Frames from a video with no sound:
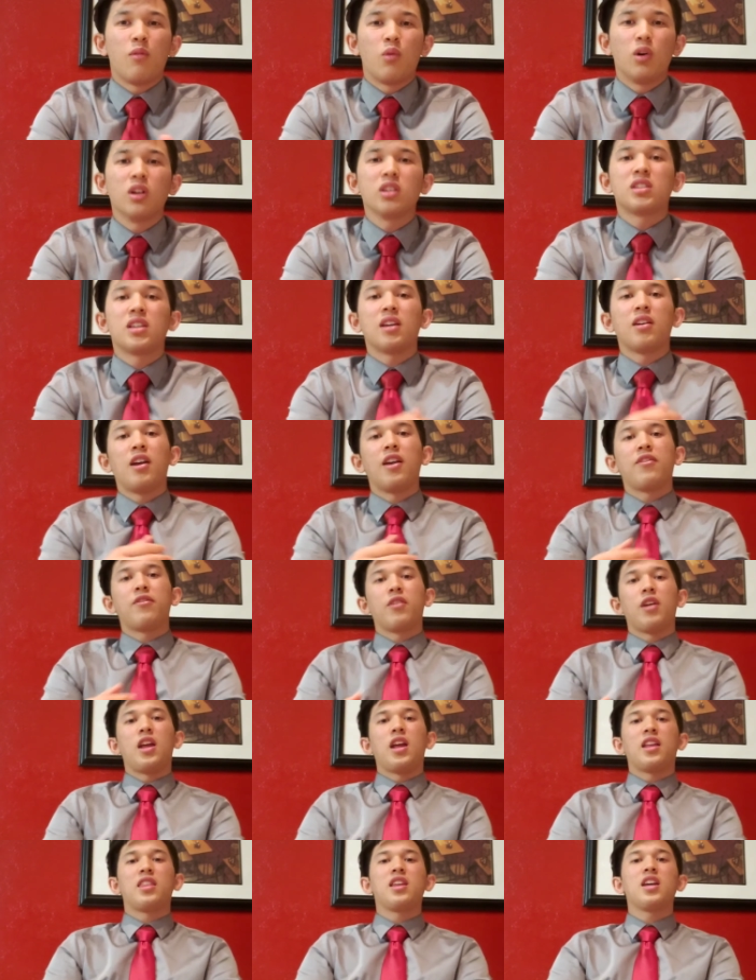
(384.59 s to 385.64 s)
I
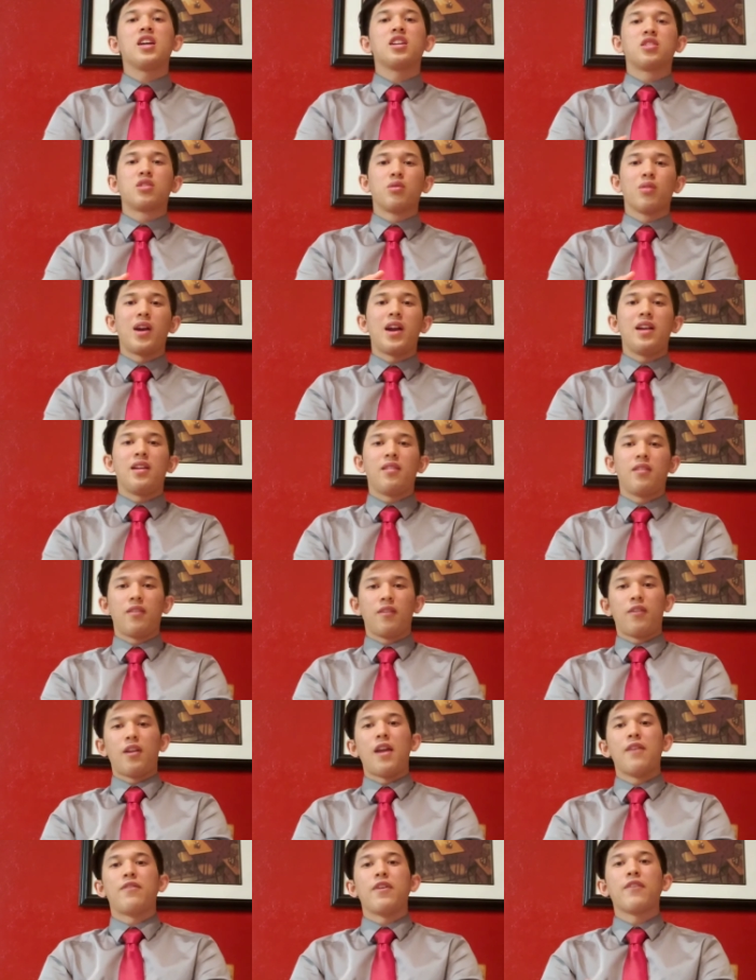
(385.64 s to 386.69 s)
think it's great
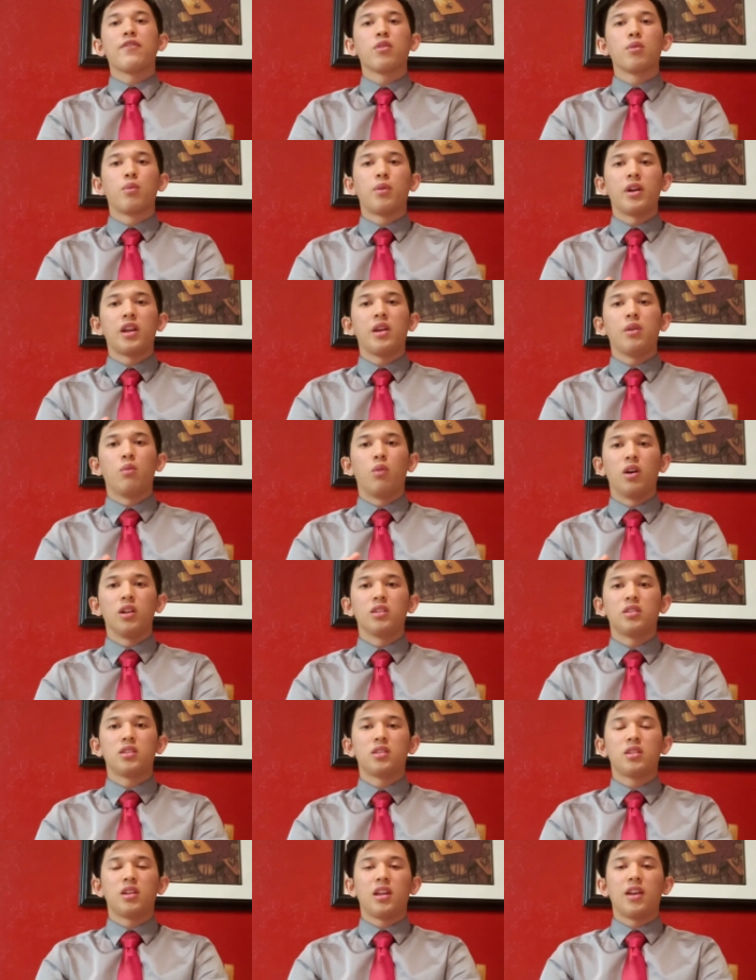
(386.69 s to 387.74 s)
if everyone
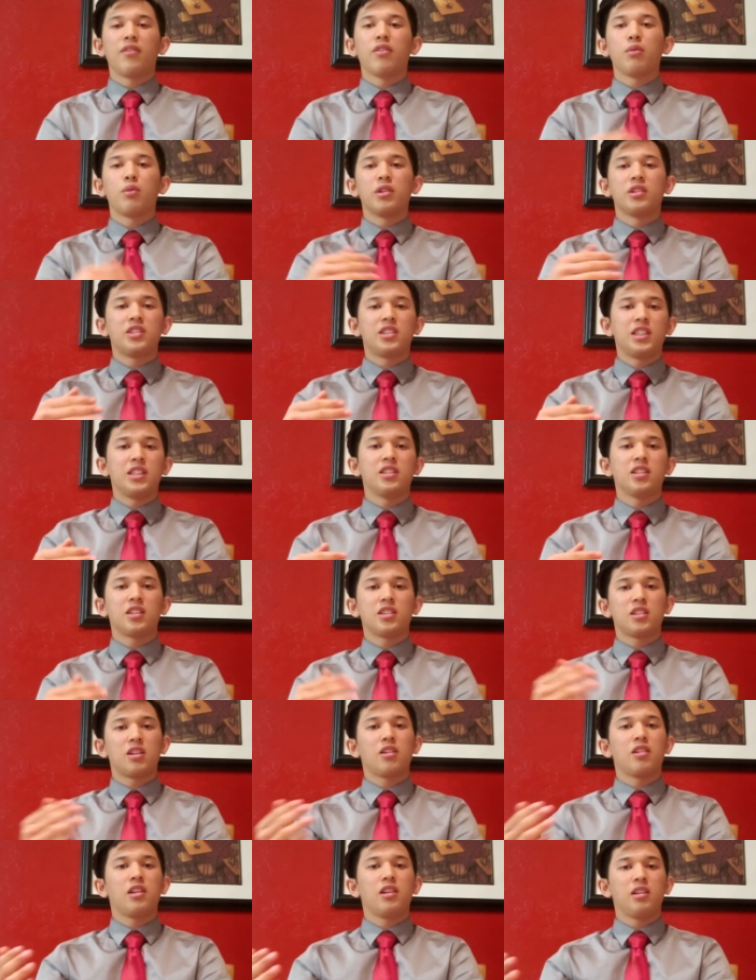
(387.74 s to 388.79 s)

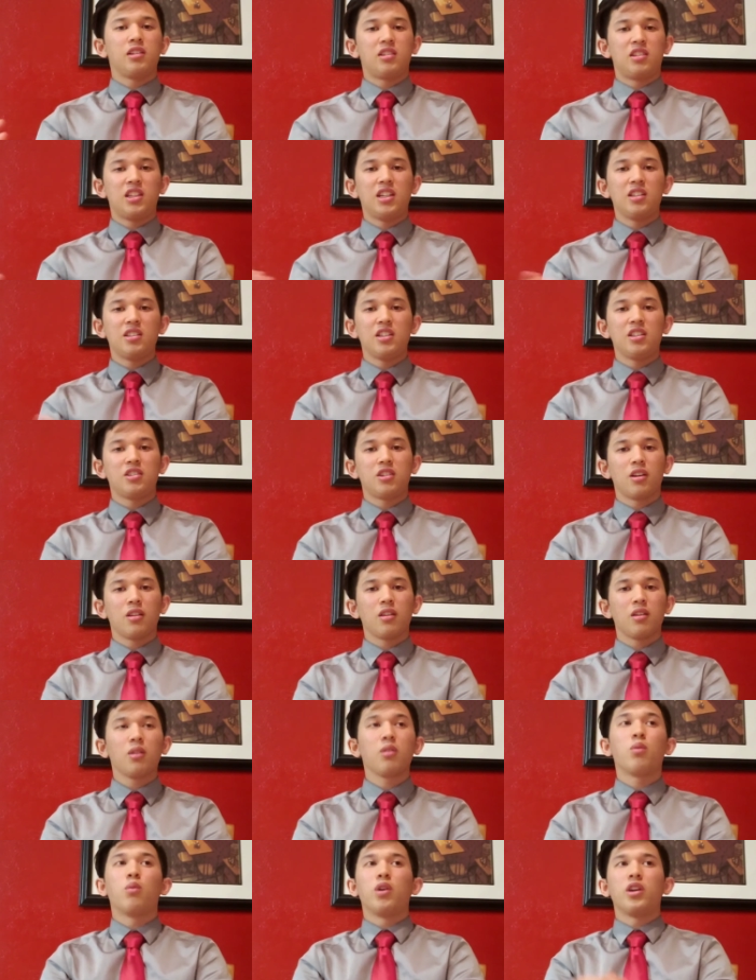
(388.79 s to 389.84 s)
sees each
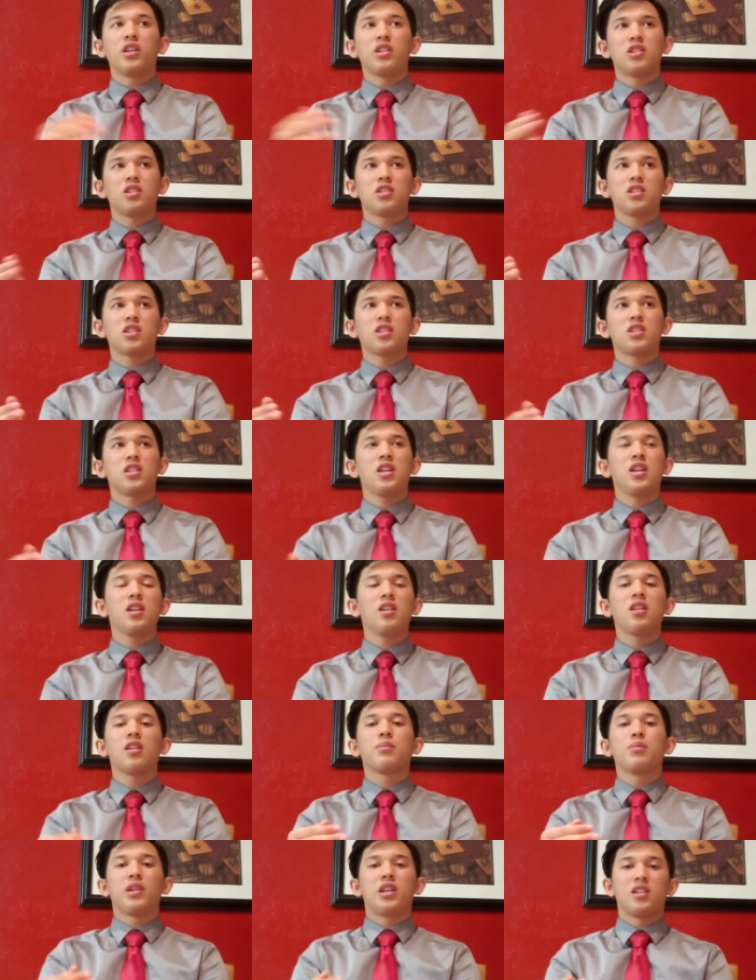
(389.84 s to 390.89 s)
other wanting to
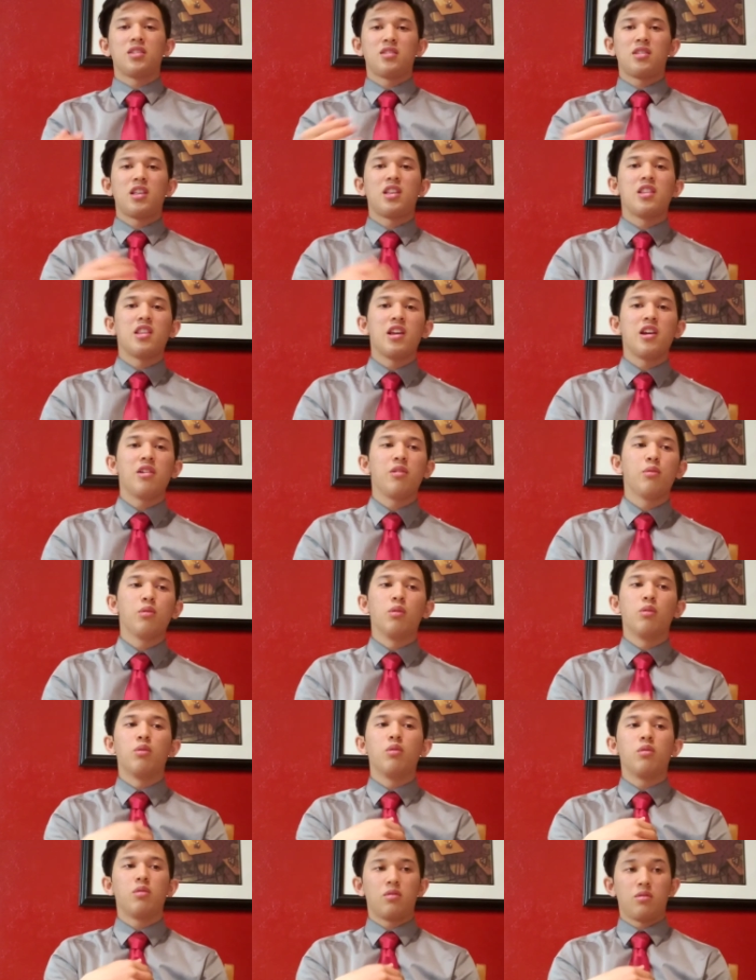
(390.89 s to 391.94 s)
succeed, because then they
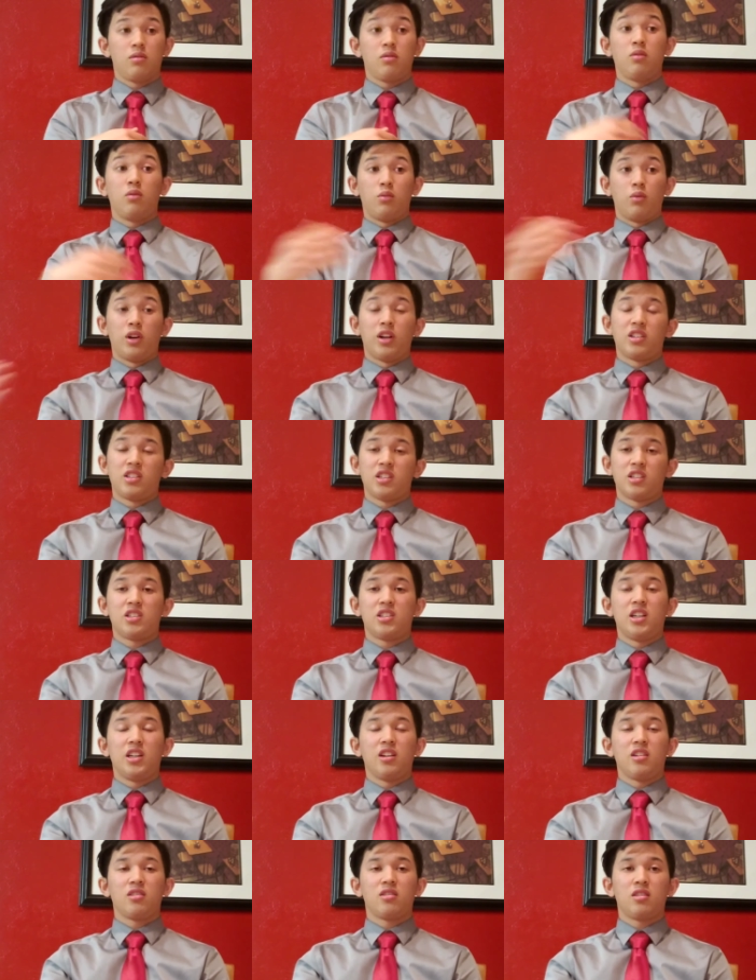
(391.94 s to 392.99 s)
will want to
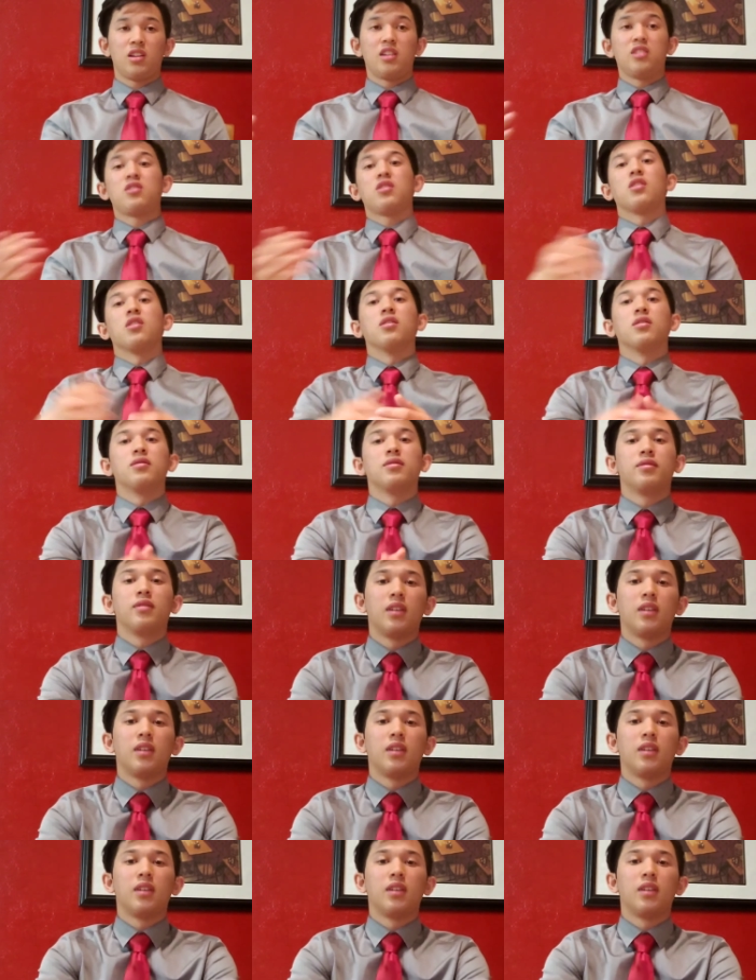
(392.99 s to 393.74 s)
succeed in turn.